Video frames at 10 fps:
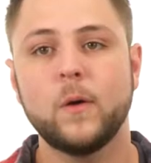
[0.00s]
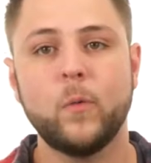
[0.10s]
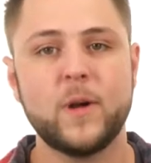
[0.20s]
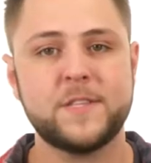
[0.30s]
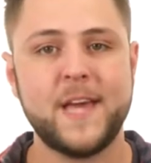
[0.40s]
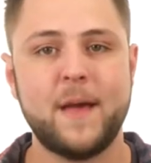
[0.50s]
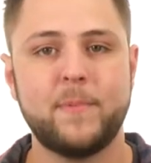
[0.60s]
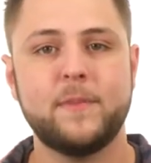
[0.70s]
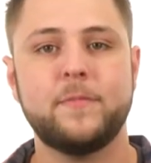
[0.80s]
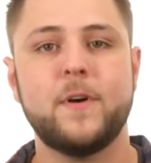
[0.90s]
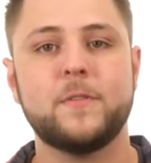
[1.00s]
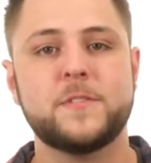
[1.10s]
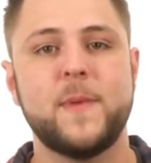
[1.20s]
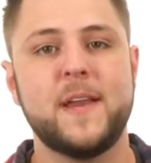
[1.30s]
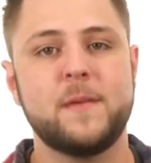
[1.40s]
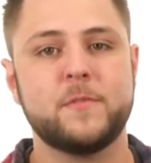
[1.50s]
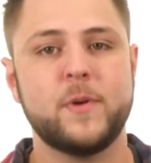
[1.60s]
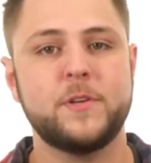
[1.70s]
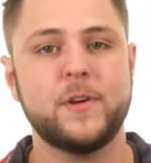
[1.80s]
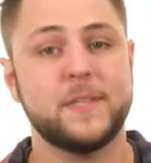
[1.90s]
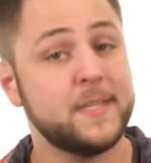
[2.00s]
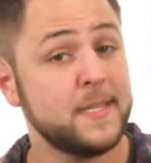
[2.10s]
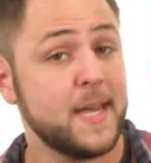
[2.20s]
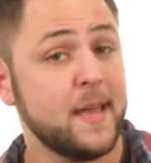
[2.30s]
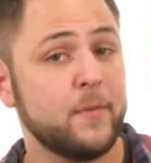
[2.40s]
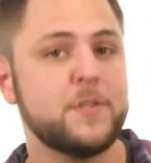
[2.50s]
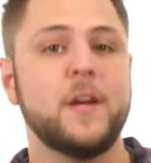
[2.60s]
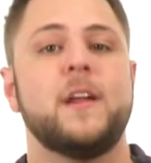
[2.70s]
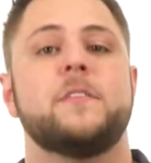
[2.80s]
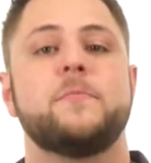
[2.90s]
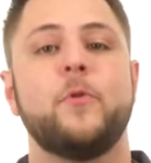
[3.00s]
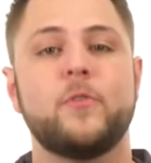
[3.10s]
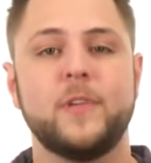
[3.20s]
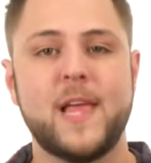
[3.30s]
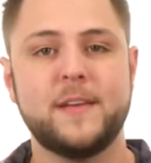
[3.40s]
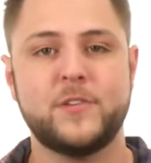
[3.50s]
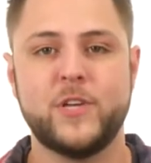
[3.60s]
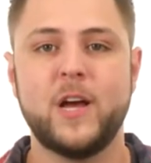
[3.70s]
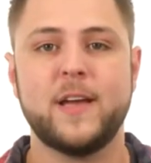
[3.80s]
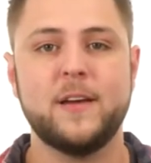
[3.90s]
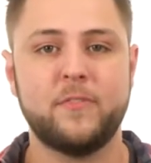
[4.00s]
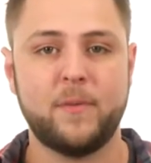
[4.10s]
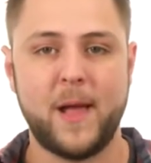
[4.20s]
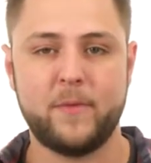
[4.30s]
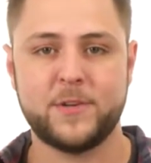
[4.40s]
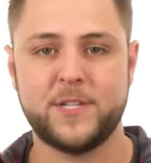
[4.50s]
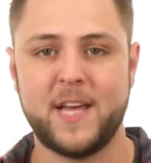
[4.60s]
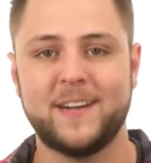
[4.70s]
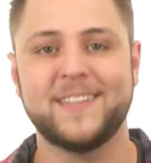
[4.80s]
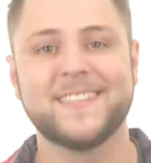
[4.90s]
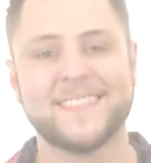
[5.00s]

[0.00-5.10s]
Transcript: What's happening folks? My name's Richard and today we're checking out the Borderland Chukka from Irish Setter.